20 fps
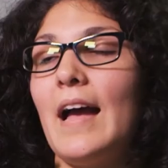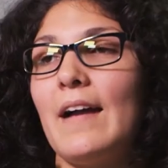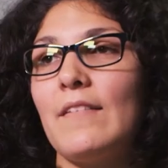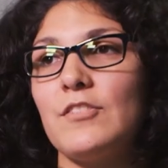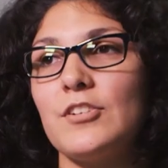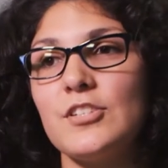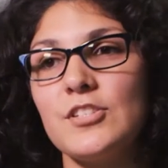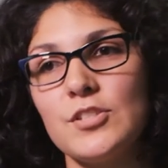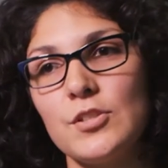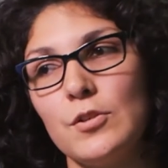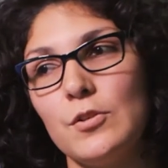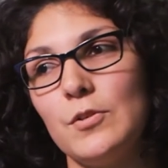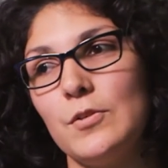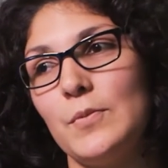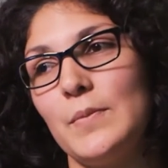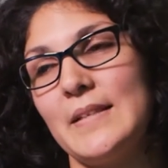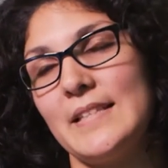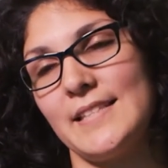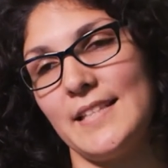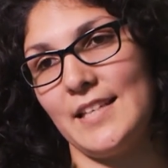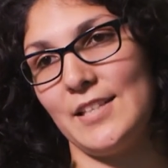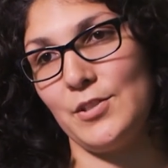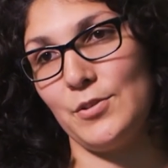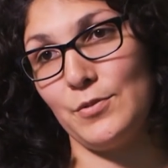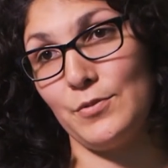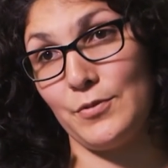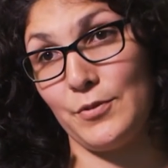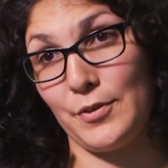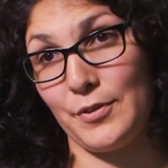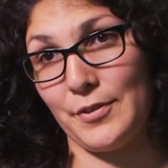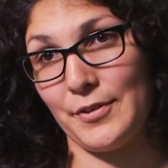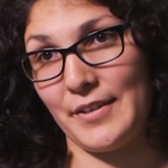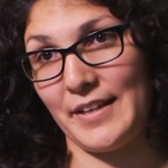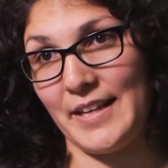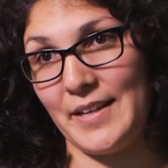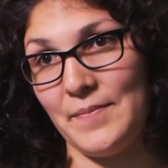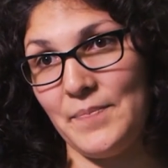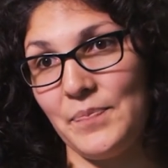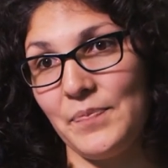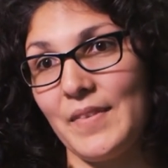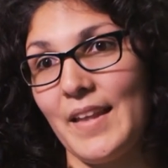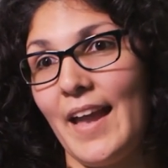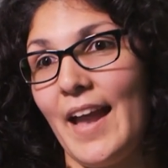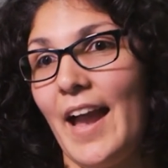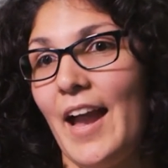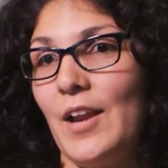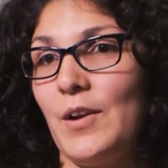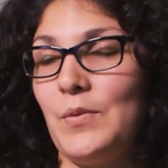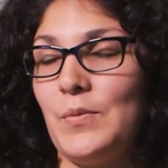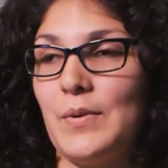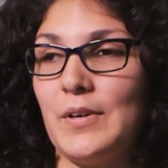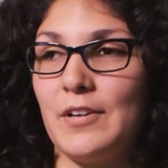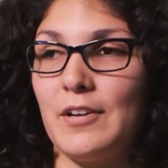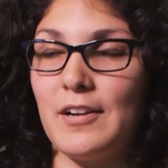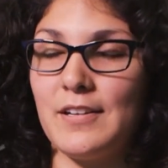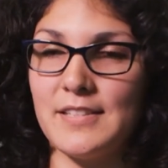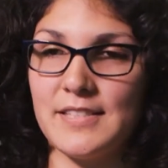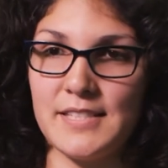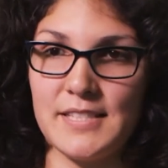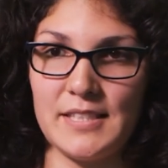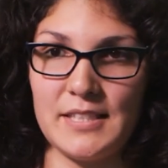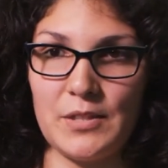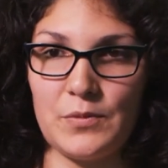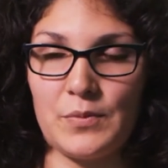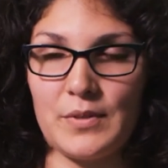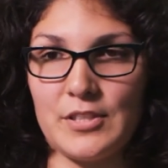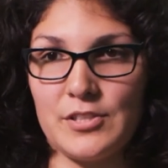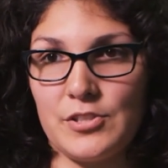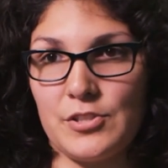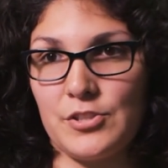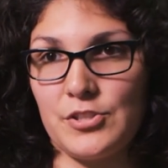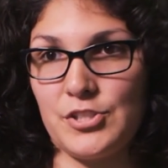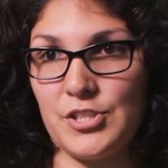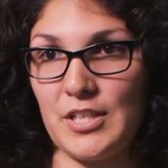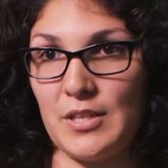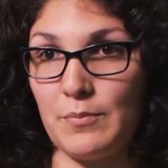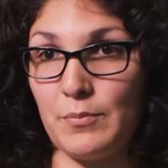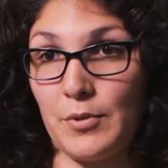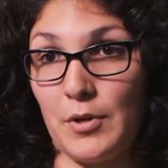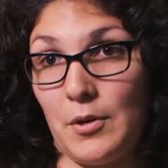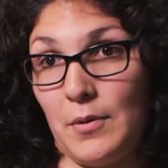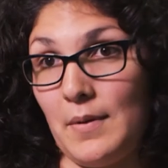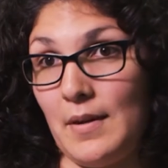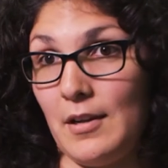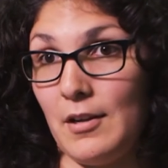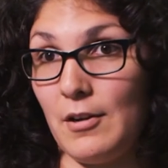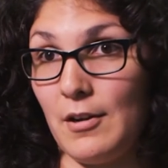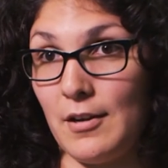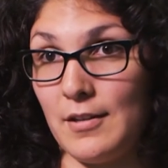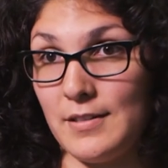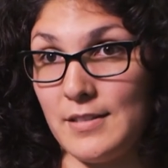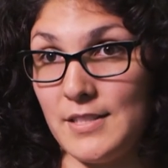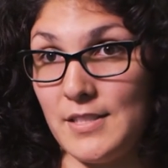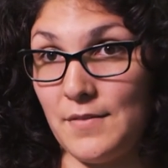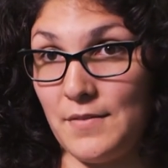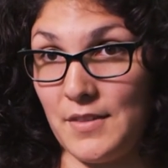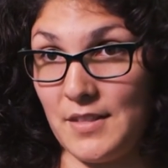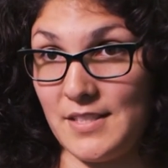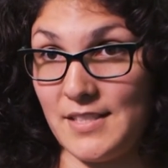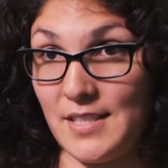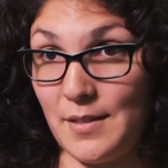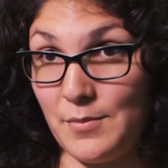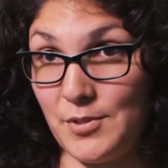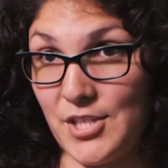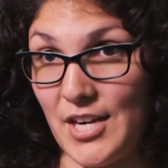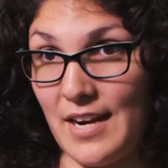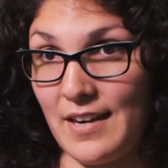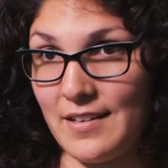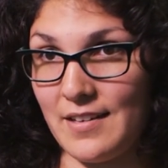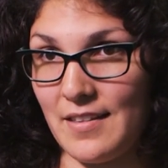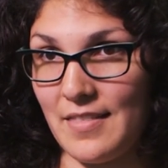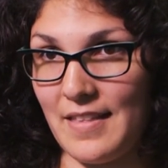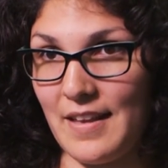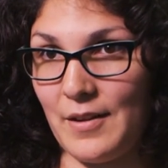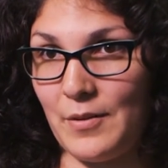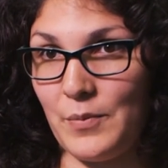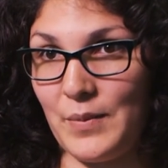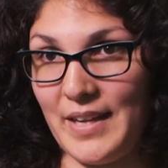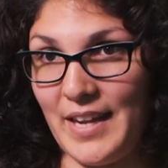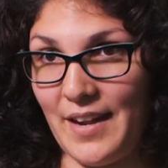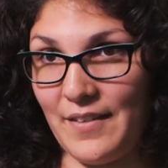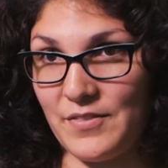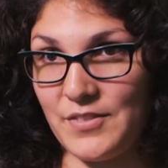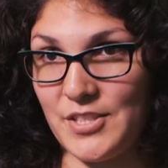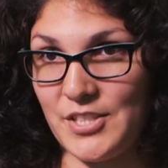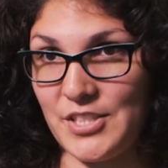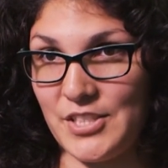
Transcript: After school, we stayed until 4.30 and we're constantly researching pro and cons of the subject that we have to